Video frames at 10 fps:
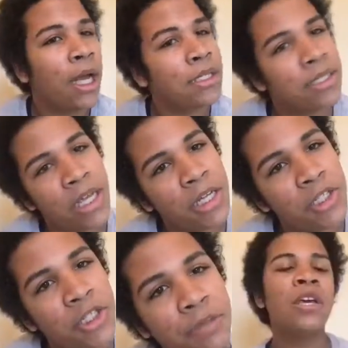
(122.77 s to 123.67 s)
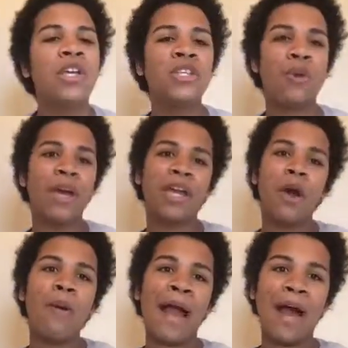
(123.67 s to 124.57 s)
got detention. So I
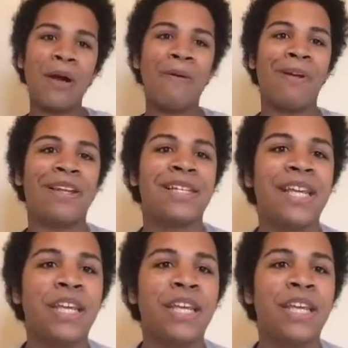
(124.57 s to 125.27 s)
go out